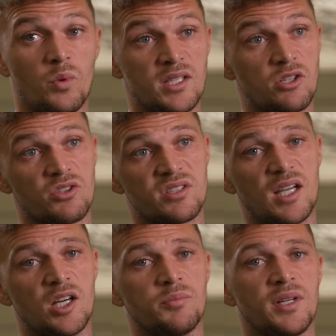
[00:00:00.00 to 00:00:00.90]
got us set
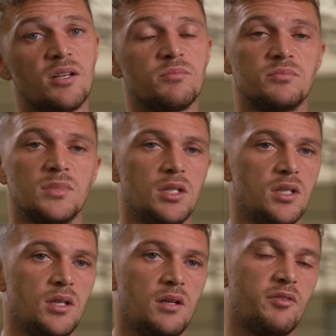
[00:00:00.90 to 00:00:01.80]
up now.
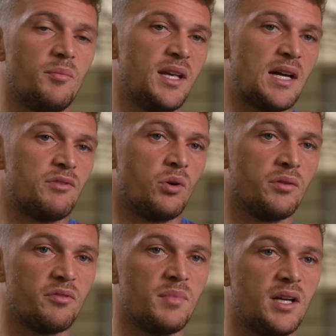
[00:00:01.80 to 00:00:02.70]
For me, I've known
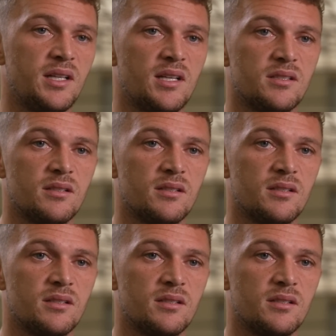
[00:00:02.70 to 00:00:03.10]
him for many years,